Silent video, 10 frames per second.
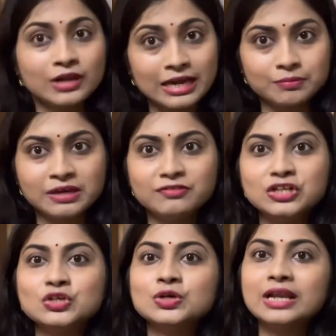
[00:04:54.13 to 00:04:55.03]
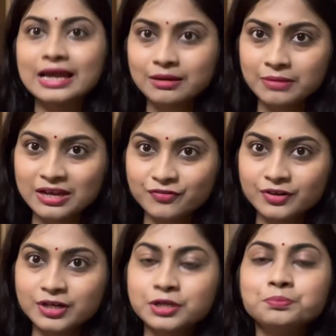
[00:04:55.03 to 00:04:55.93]
you like my video, like my
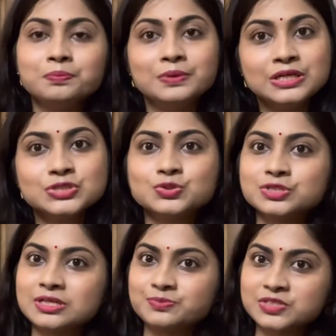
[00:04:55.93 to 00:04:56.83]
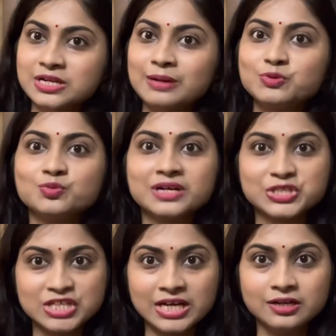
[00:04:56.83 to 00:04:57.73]
effort, please do subscribe to my
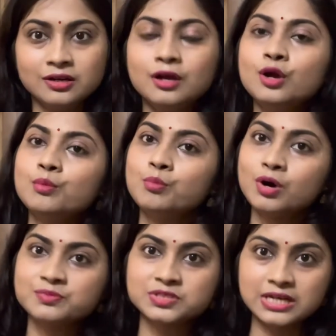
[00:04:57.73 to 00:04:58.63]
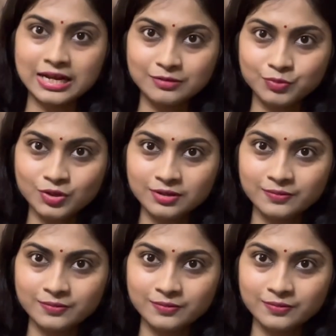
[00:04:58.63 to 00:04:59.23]
channel, Mom's Guidebook.